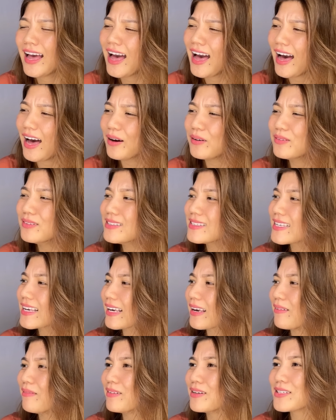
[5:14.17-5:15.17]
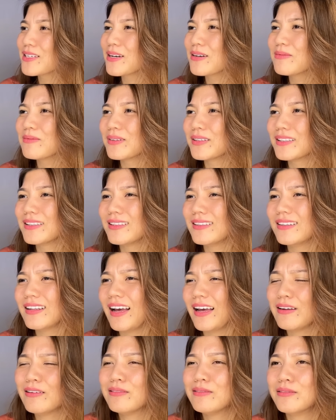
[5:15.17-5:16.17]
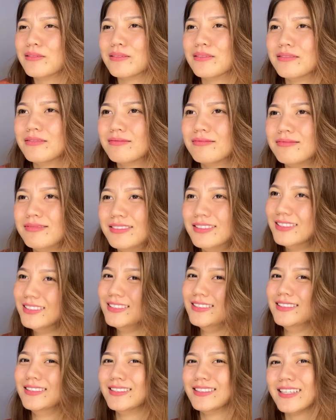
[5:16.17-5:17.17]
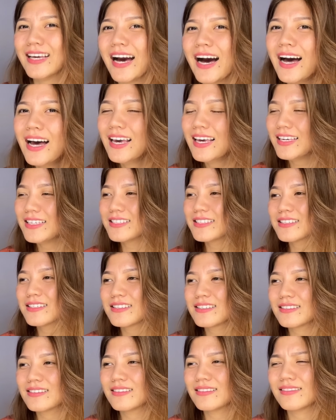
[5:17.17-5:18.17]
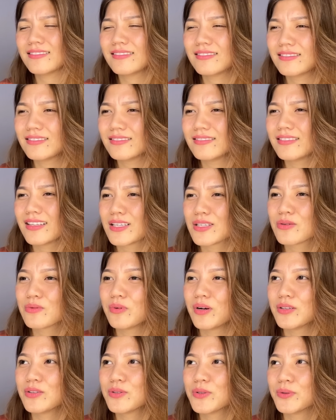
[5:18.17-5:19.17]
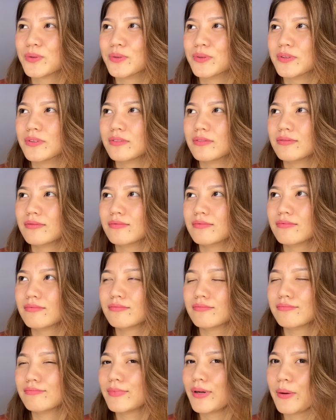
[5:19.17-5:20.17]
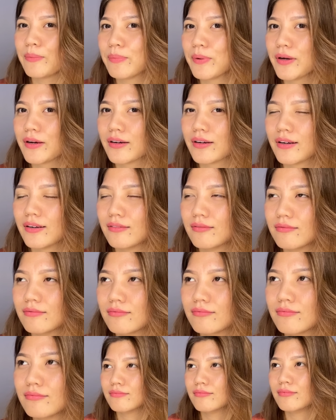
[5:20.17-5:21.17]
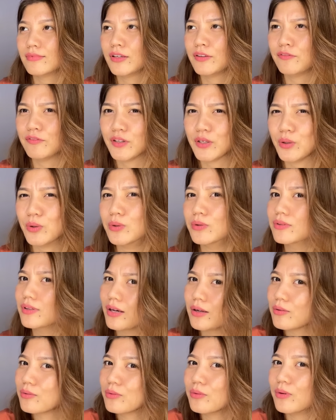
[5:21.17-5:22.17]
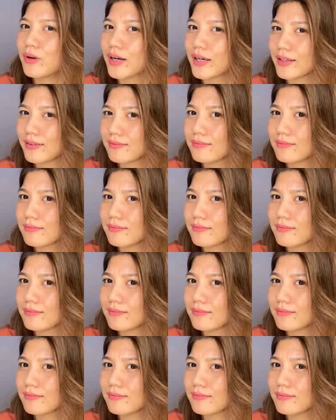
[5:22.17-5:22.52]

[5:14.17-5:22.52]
I won't say camera shy, but I don't know. Yeah, he just doesn't want to appear in videos. I don't know why.